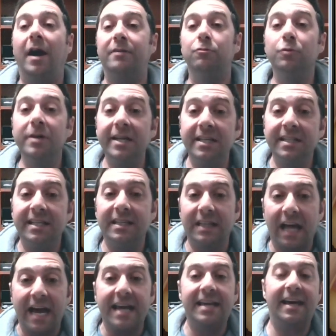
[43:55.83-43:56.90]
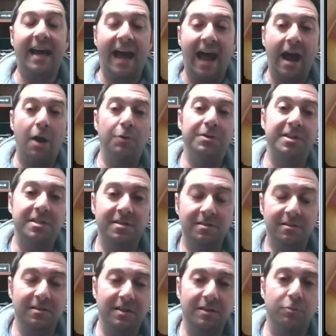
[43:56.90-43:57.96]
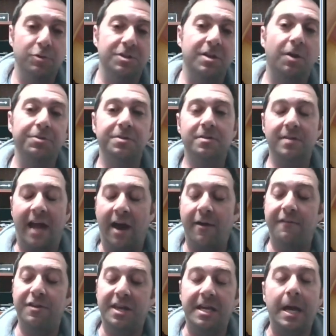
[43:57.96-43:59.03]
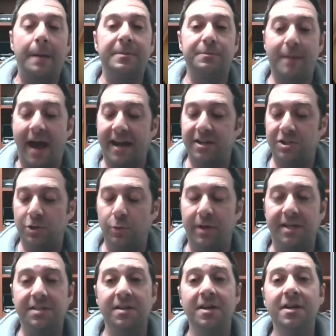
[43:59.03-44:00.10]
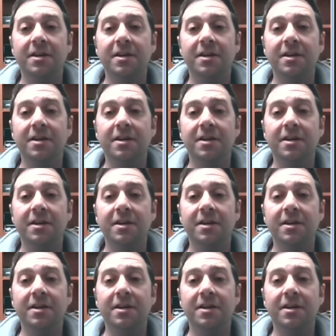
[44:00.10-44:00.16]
I really like how how everything comes back at 2 weeks.